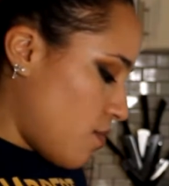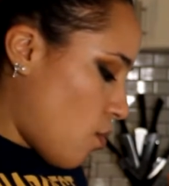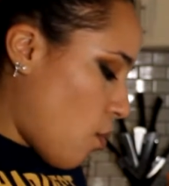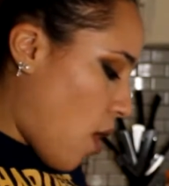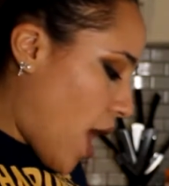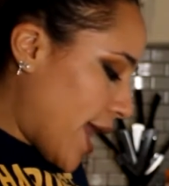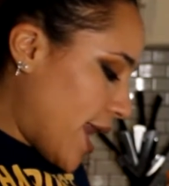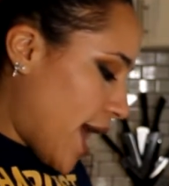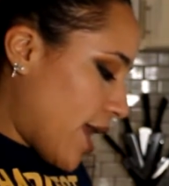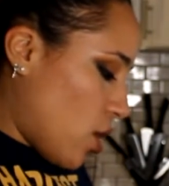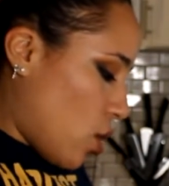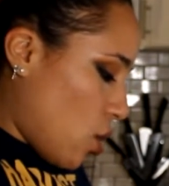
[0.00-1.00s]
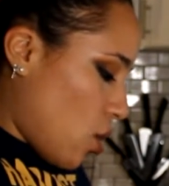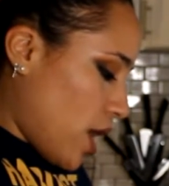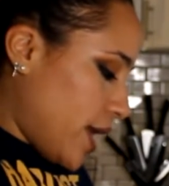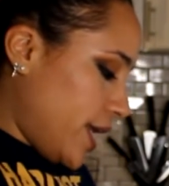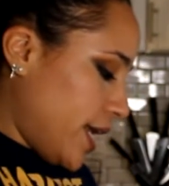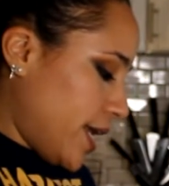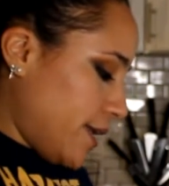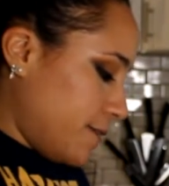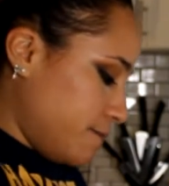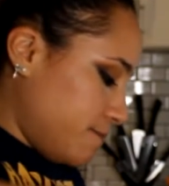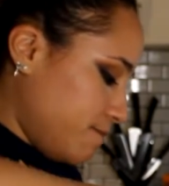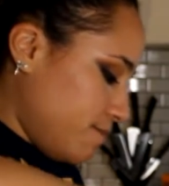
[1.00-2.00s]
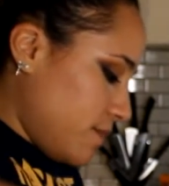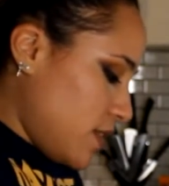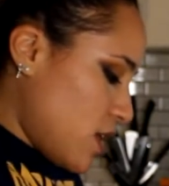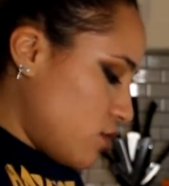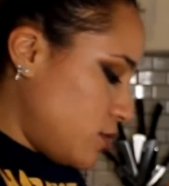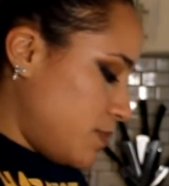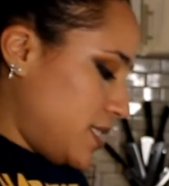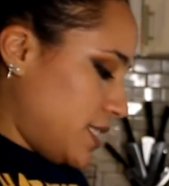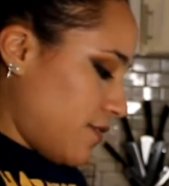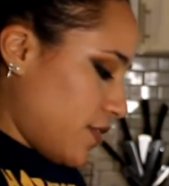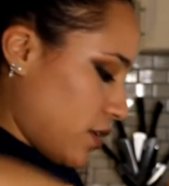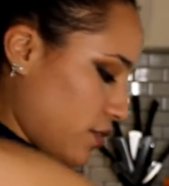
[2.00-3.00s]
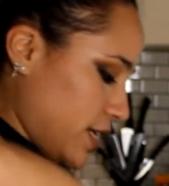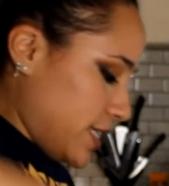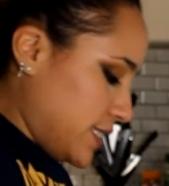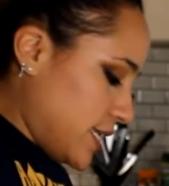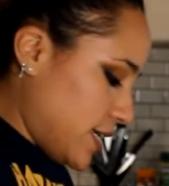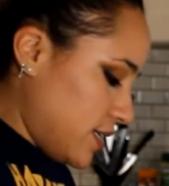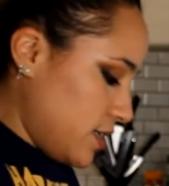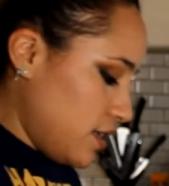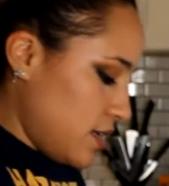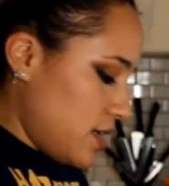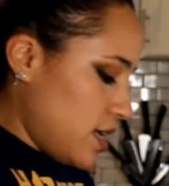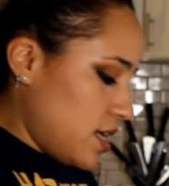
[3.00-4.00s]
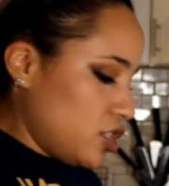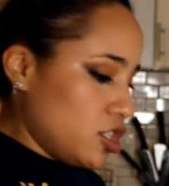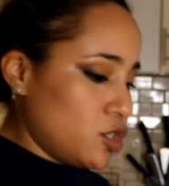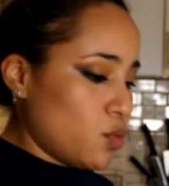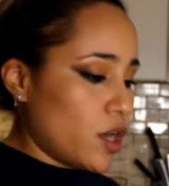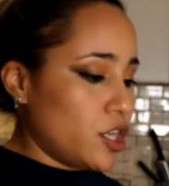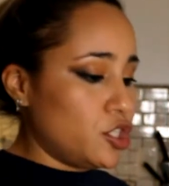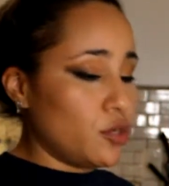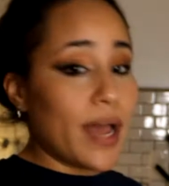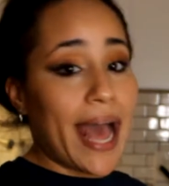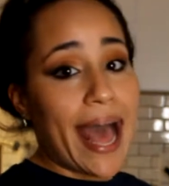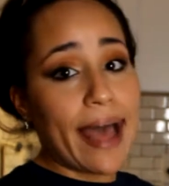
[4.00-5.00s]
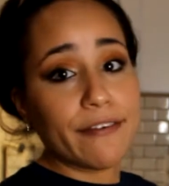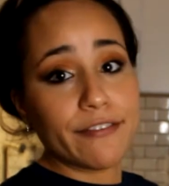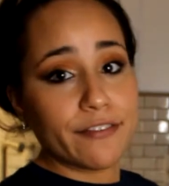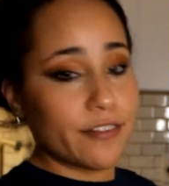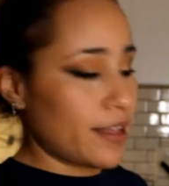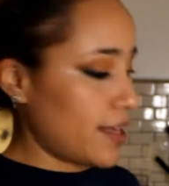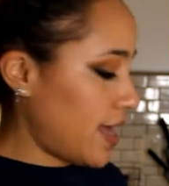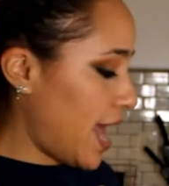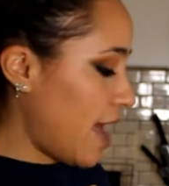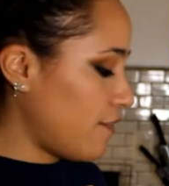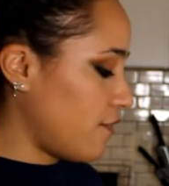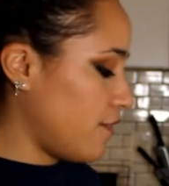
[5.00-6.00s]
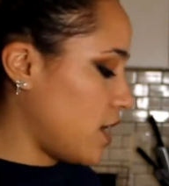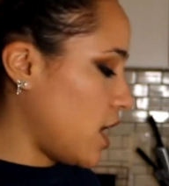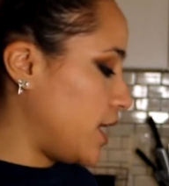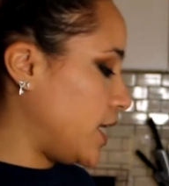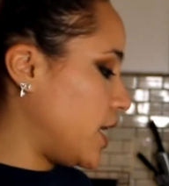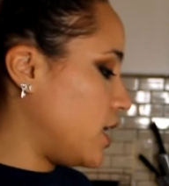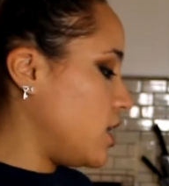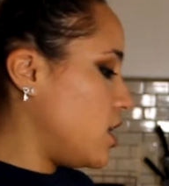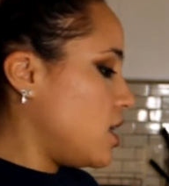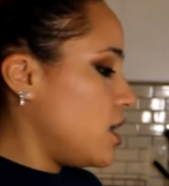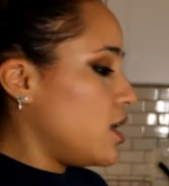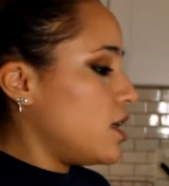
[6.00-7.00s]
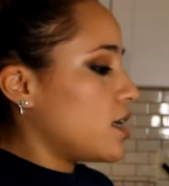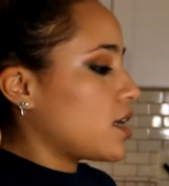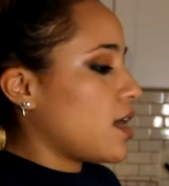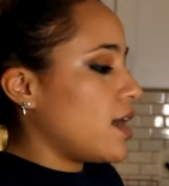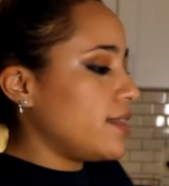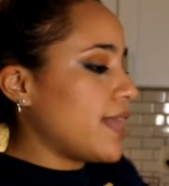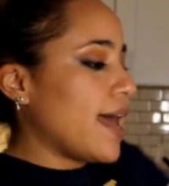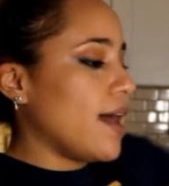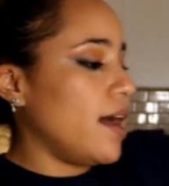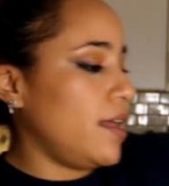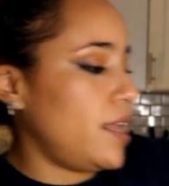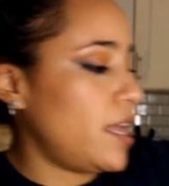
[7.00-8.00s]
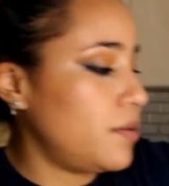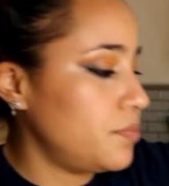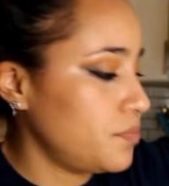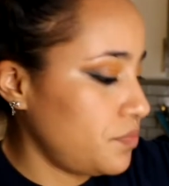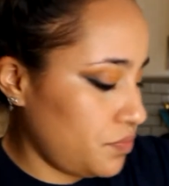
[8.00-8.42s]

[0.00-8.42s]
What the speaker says: Why not a whole onion? No specific reason. Just want to do half of an onion. Cut that onion.